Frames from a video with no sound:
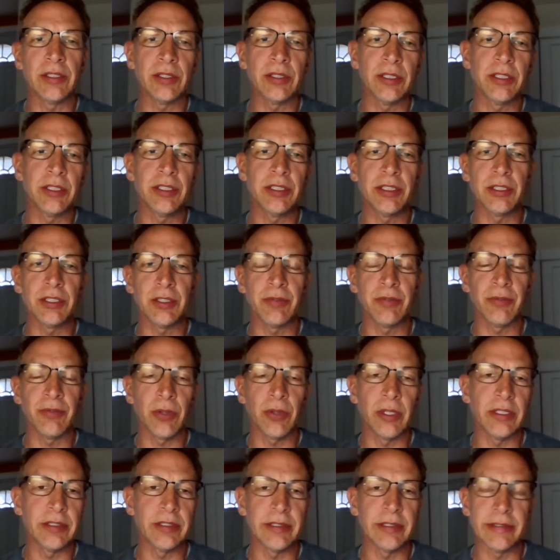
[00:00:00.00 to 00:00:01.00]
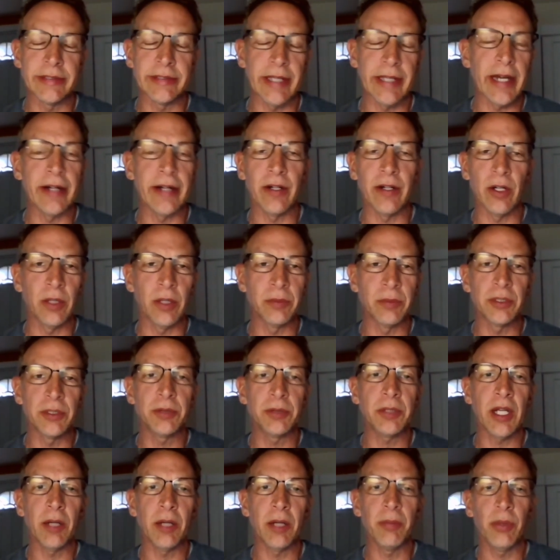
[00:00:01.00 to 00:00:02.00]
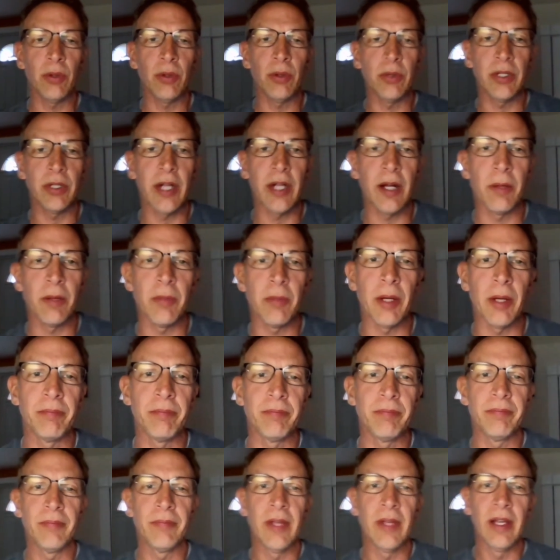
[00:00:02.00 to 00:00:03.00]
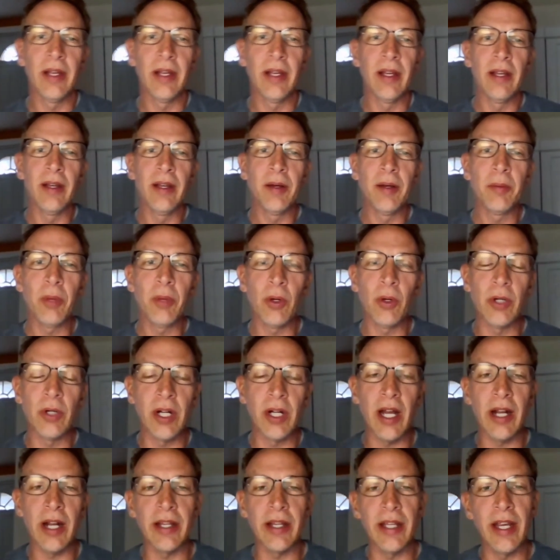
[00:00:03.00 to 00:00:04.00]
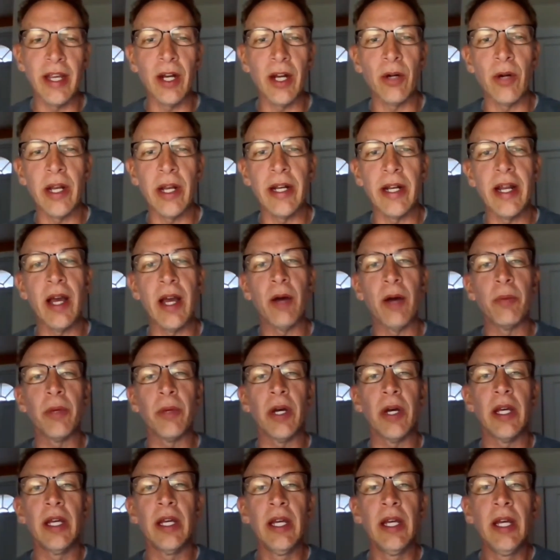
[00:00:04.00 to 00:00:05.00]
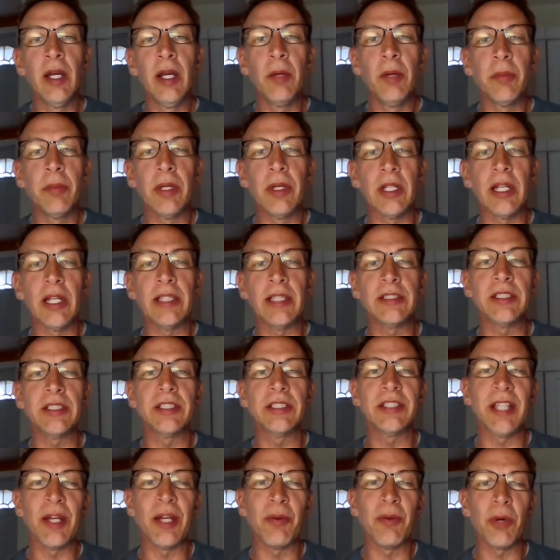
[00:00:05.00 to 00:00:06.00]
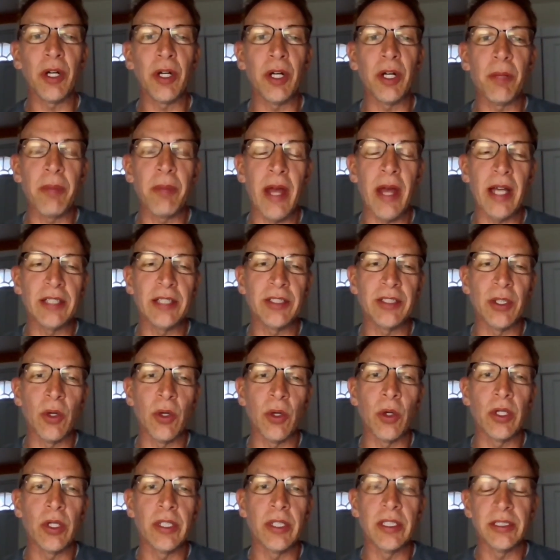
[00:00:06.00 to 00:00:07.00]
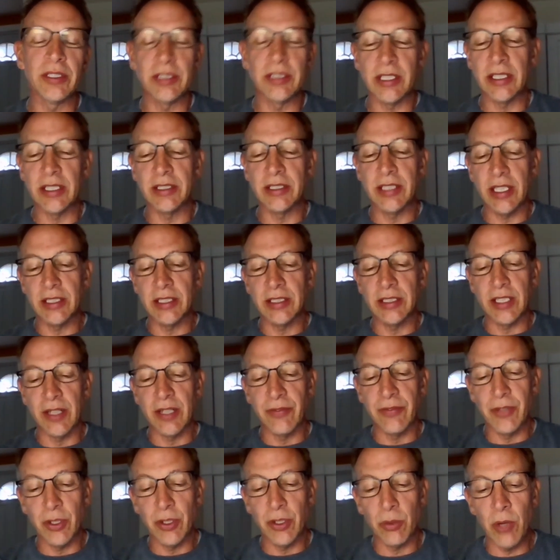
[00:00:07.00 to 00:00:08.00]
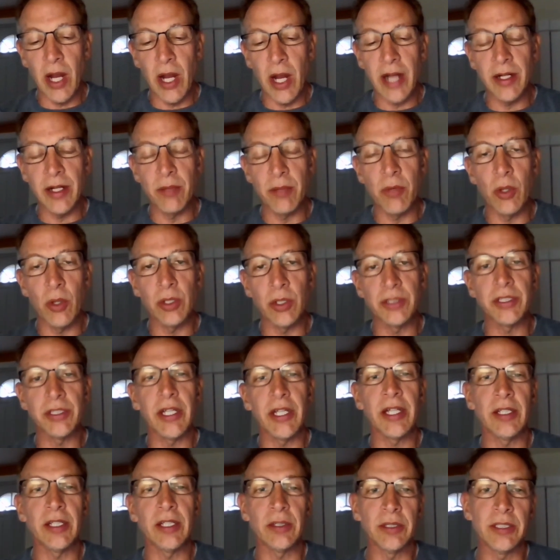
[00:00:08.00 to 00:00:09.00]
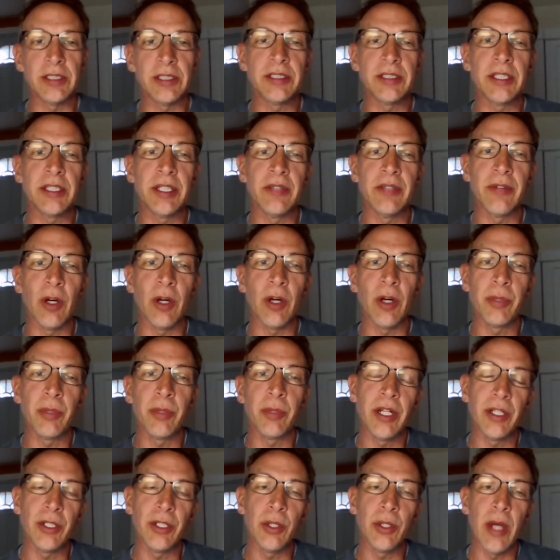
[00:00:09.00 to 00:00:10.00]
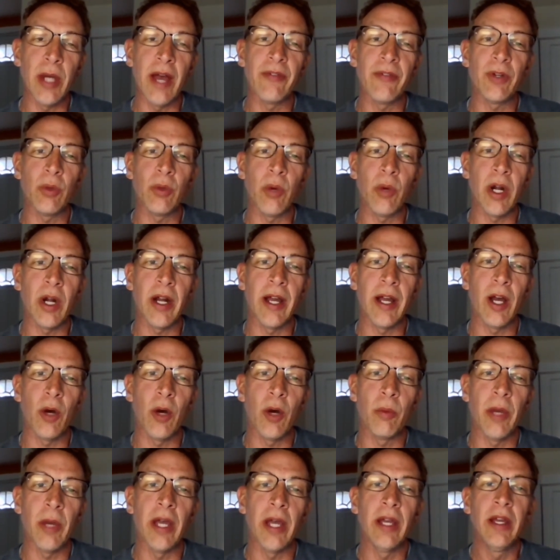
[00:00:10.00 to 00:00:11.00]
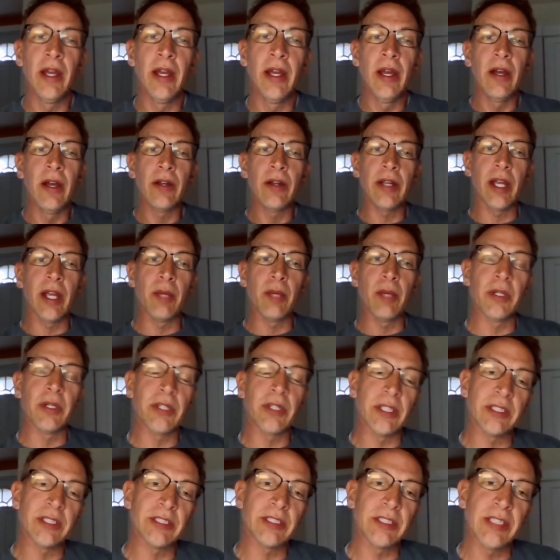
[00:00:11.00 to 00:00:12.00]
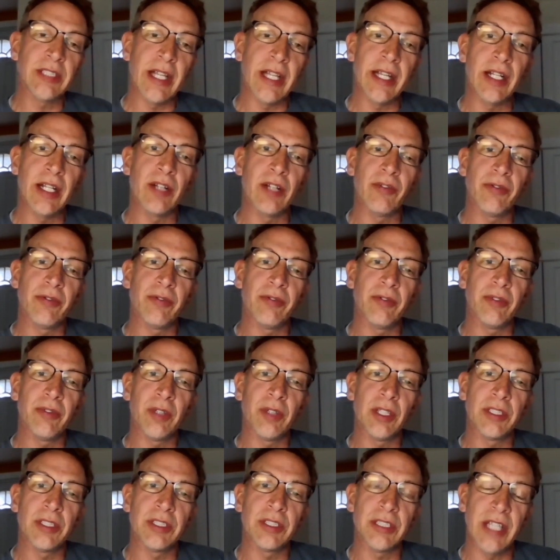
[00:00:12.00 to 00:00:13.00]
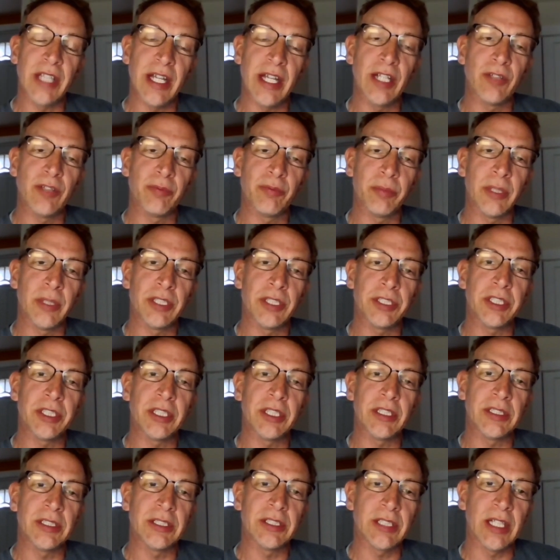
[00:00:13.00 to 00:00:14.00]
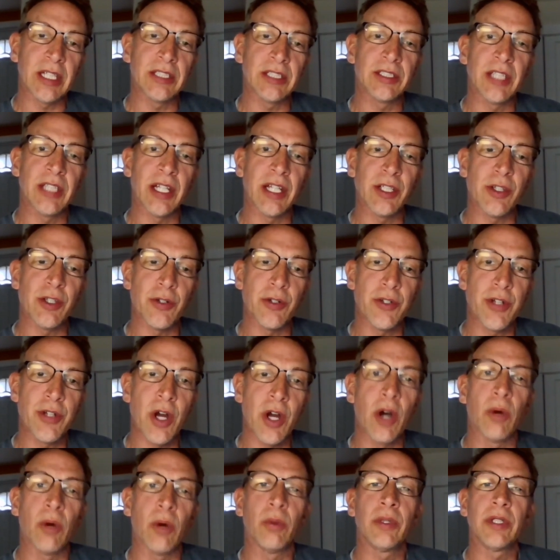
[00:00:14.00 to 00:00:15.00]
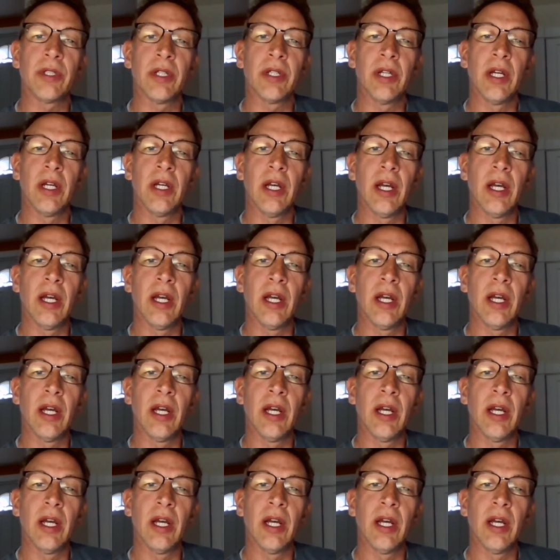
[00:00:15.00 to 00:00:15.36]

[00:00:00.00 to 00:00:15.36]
So it's just a for instance. I don't know. I'm just kind of pulling it my pulling it out of the air right now, but but let's just say we're going to pass an ordinance that says that if you're riding a motorcycle in the city of Alpena, you have to wear a helmet. Okay, but the state of the state of Michigan says that you don't.